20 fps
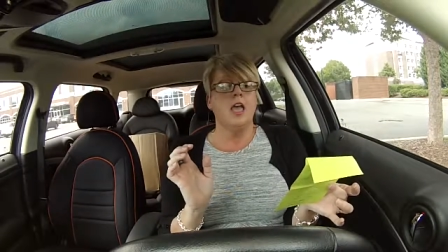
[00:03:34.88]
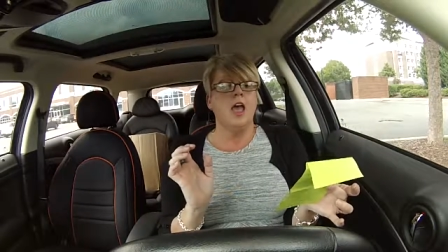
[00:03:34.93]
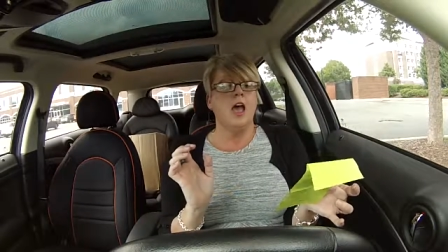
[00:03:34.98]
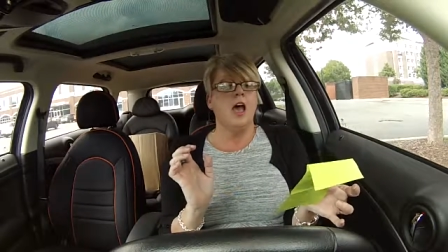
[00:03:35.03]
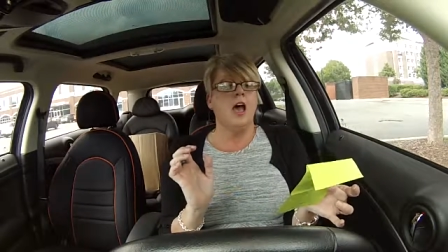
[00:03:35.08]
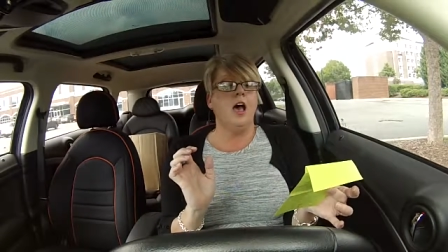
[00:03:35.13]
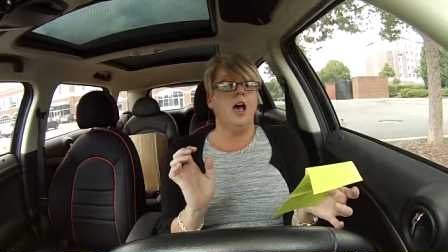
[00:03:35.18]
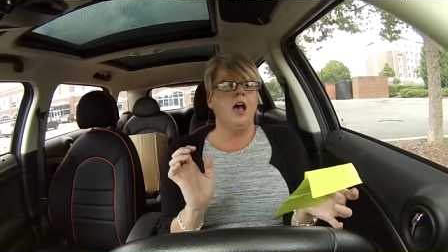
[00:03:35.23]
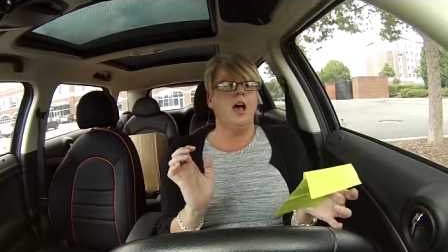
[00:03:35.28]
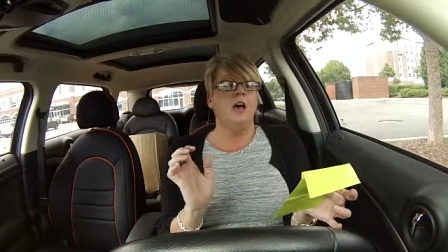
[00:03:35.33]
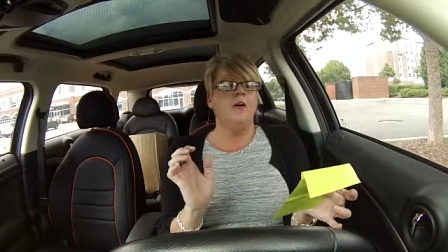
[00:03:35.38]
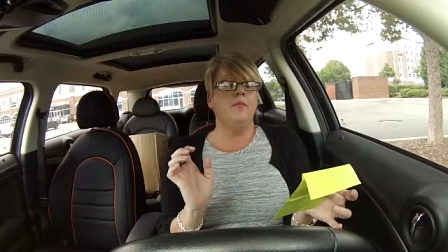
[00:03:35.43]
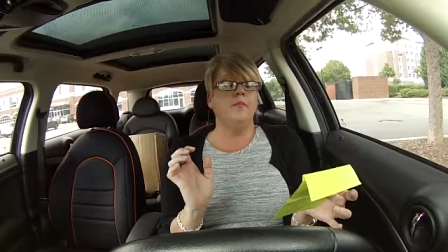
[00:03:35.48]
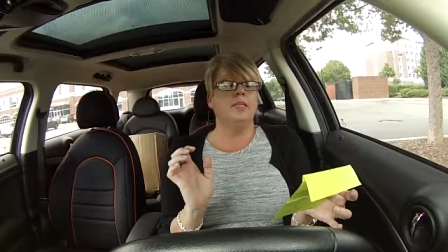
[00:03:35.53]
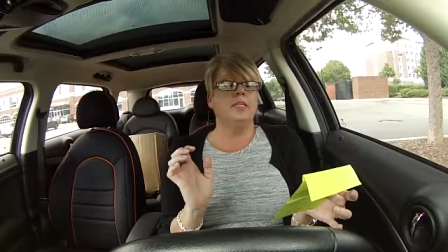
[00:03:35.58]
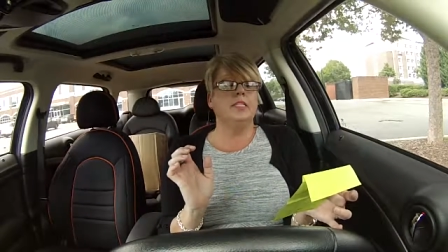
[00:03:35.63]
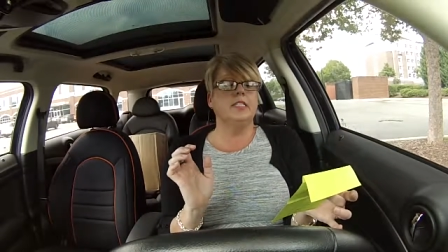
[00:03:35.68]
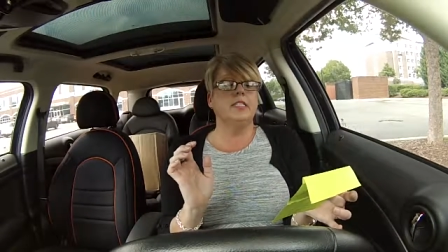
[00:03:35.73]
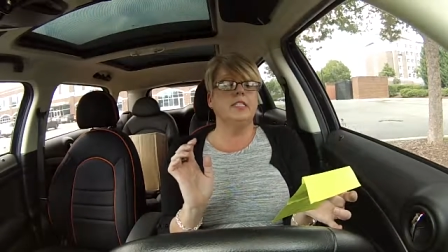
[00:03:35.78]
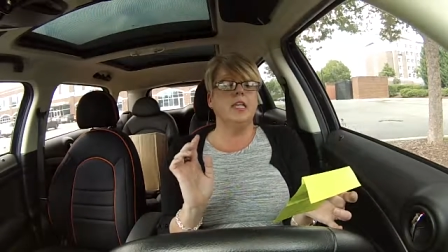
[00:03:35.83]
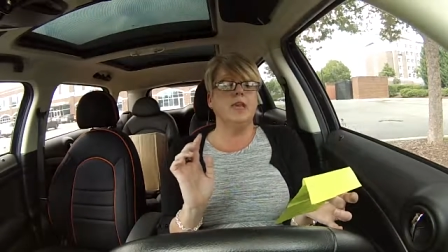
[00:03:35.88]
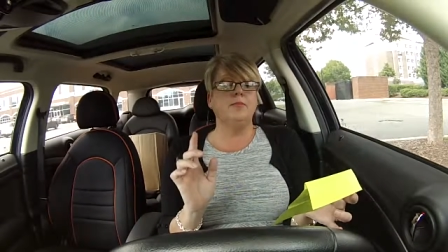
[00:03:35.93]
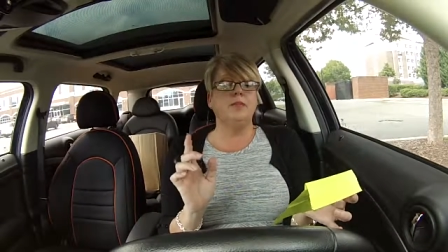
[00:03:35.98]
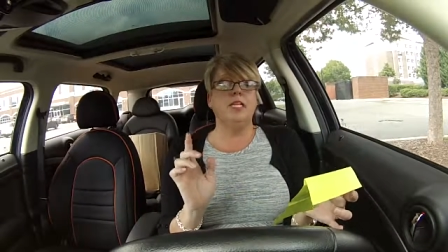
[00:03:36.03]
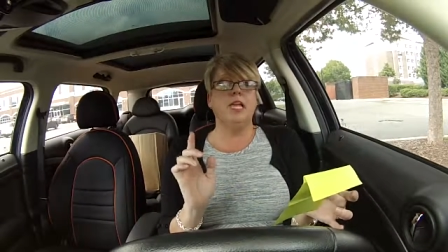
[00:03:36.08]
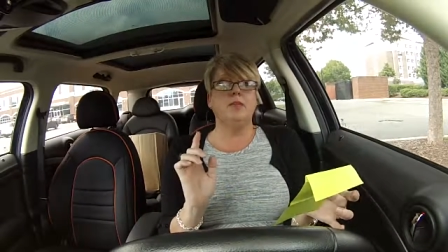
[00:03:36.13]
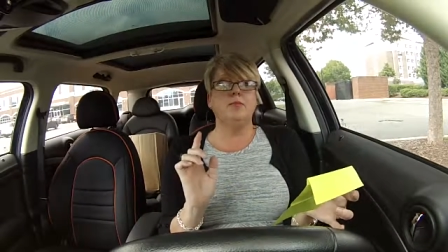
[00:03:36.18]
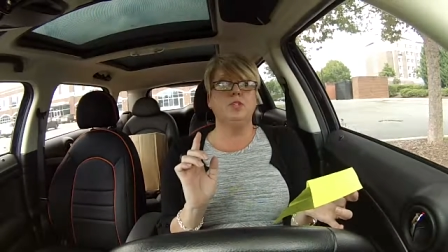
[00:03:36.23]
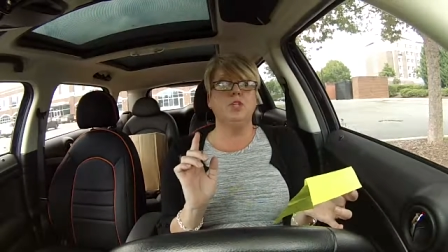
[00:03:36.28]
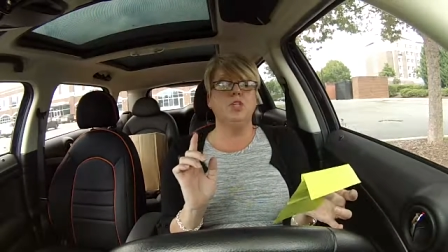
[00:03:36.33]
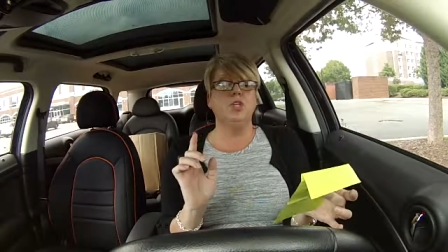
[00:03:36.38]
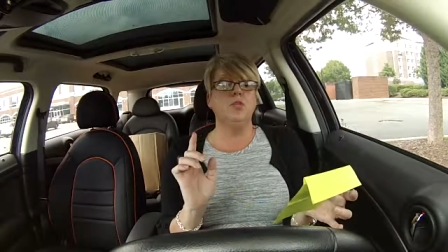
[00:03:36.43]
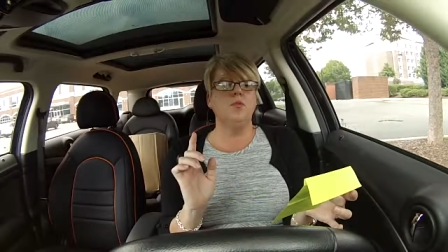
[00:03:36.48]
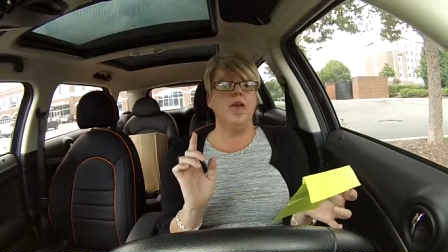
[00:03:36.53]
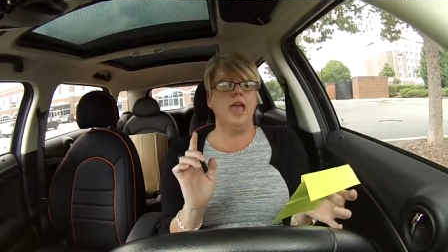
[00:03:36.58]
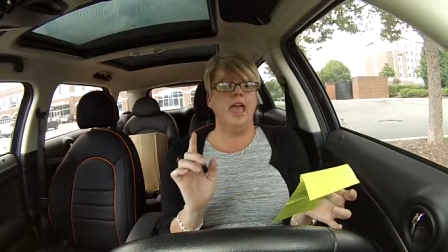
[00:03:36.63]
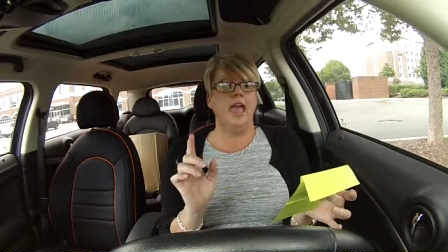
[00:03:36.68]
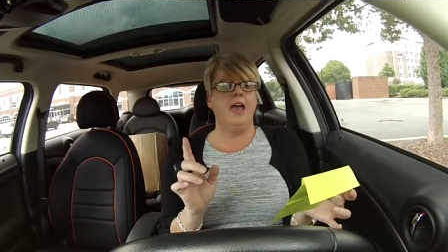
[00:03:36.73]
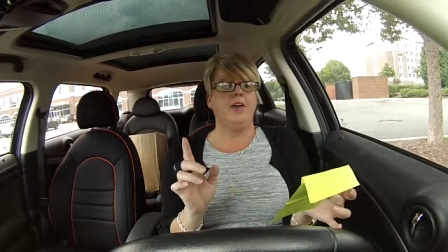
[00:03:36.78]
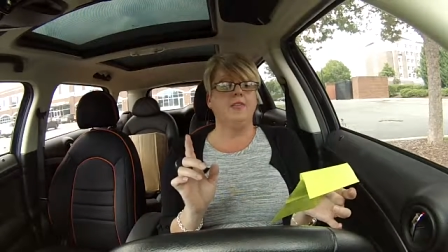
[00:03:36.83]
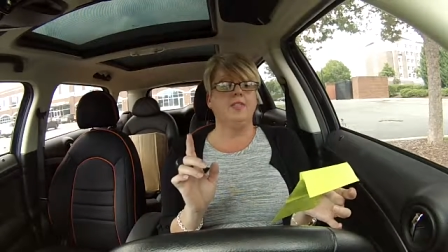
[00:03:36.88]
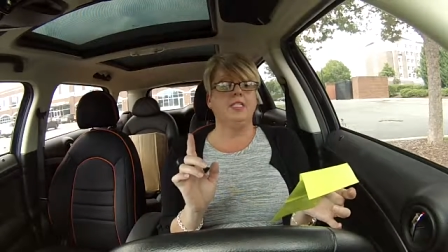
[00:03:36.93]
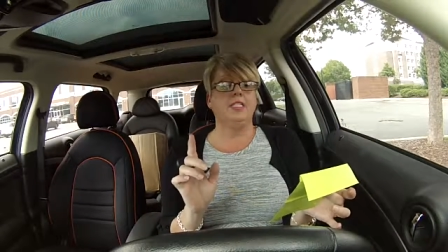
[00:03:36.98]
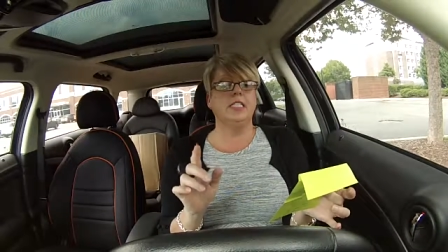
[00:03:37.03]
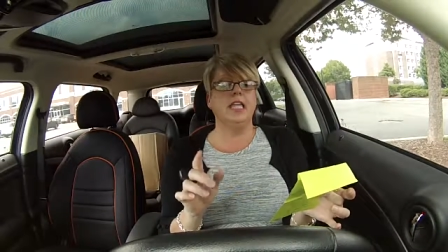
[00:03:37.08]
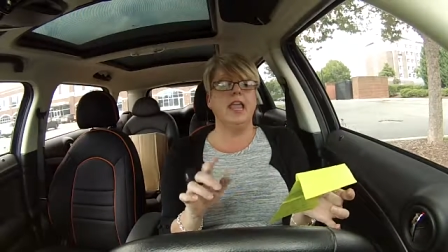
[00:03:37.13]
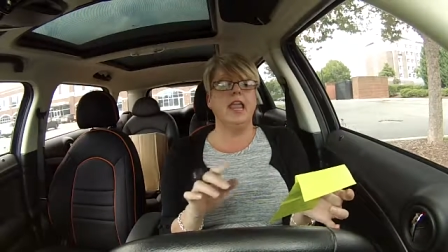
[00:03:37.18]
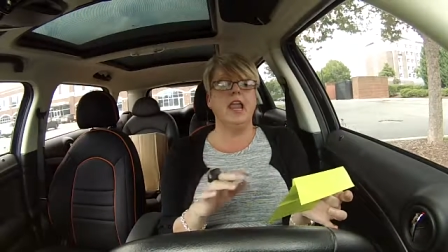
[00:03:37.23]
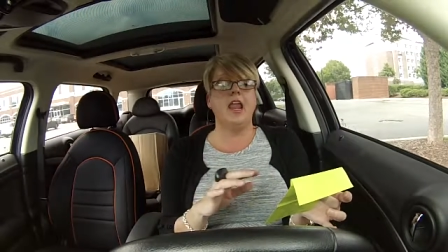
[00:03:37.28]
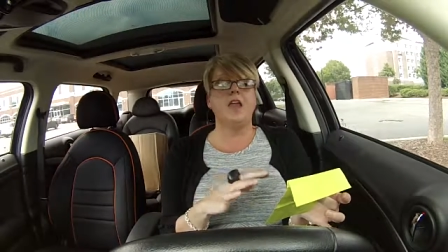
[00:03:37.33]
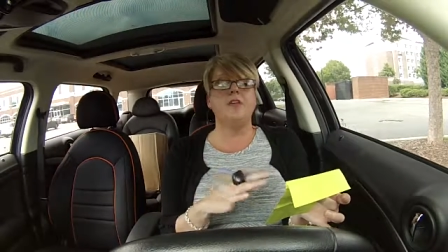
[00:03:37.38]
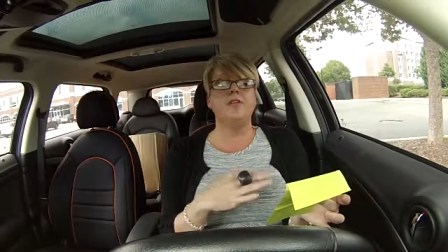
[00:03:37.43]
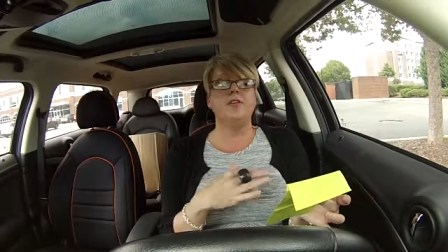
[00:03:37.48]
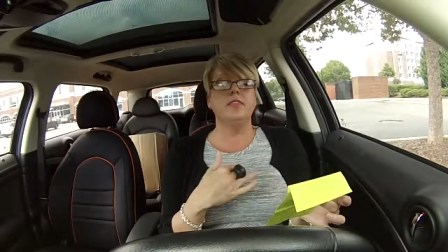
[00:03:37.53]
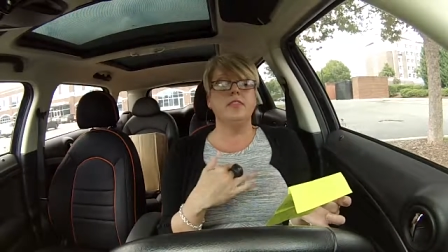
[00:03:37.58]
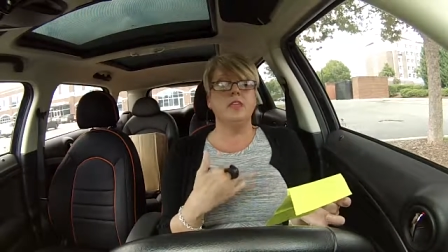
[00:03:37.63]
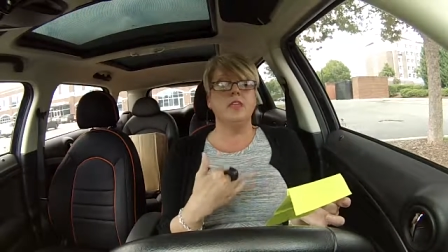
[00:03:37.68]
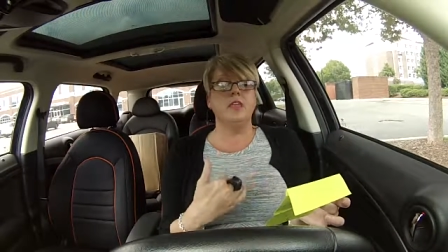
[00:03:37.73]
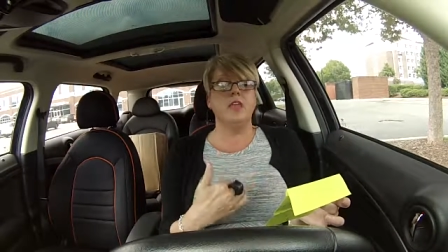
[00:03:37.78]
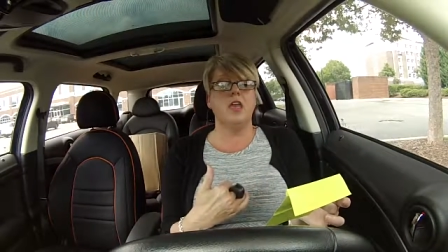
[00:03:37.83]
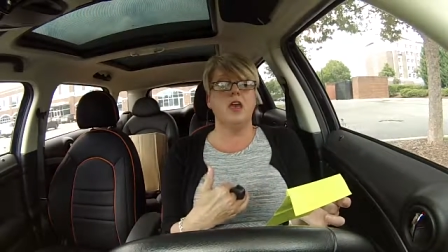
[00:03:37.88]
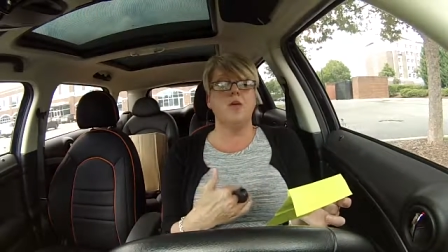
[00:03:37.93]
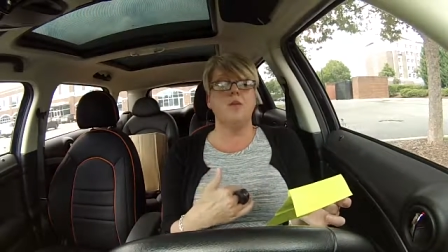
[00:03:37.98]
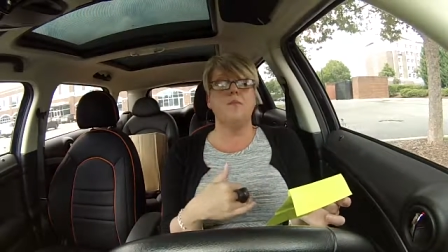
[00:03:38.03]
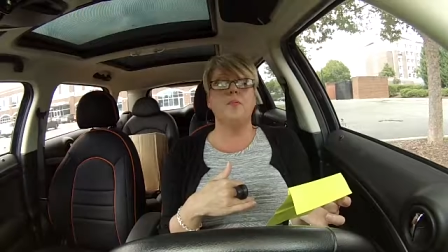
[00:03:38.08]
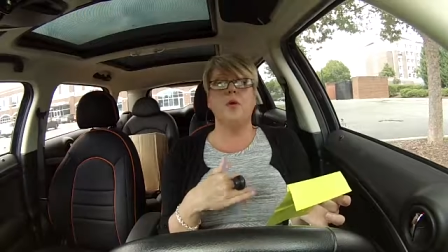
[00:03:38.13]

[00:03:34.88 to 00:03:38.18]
Um, sometimes you have to let everything go.